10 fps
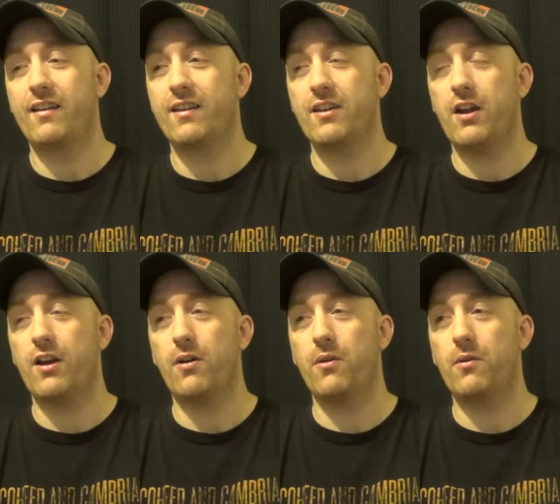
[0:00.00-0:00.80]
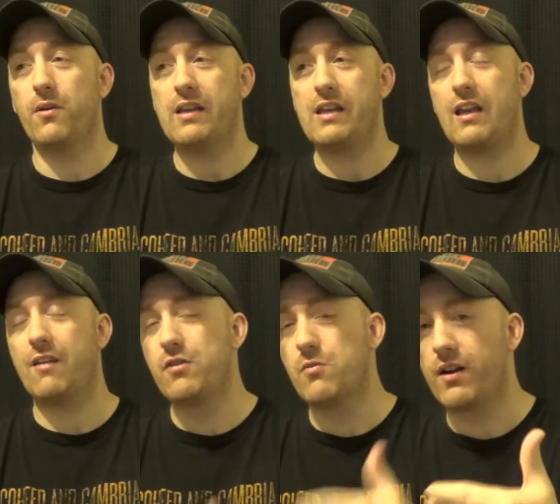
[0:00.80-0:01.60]
you know,
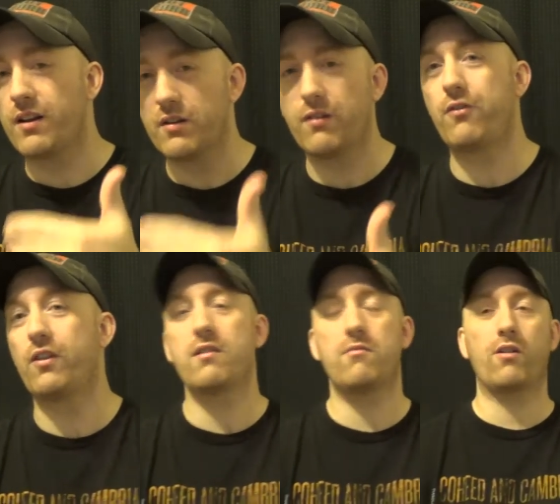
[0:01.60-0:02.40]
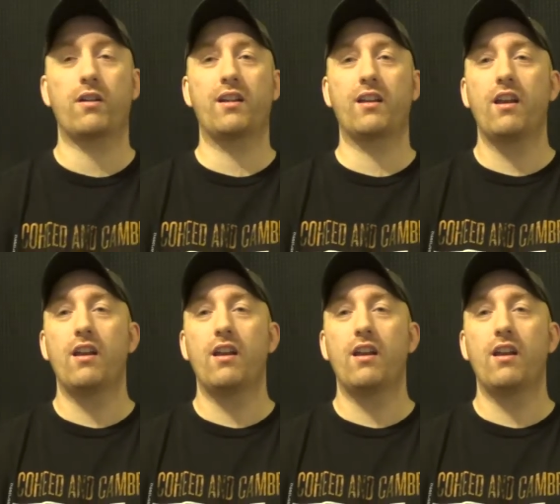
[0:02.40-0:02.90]
if you want to do affiliate marketing,